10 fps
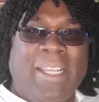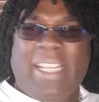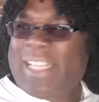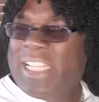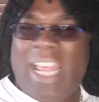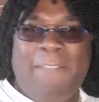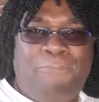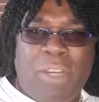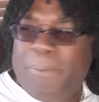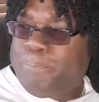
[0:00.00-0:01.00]
He says
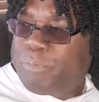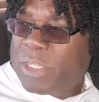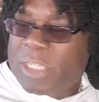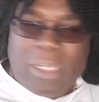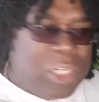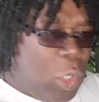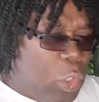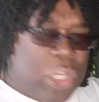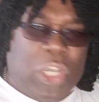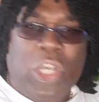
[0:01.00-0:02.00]
every, you know,
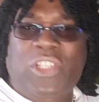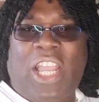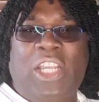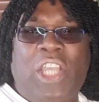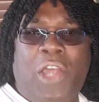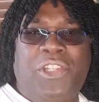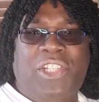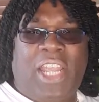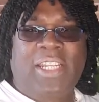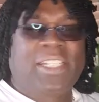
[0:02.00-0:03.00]
curse that God
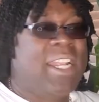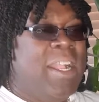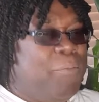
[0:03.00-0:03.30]
sends,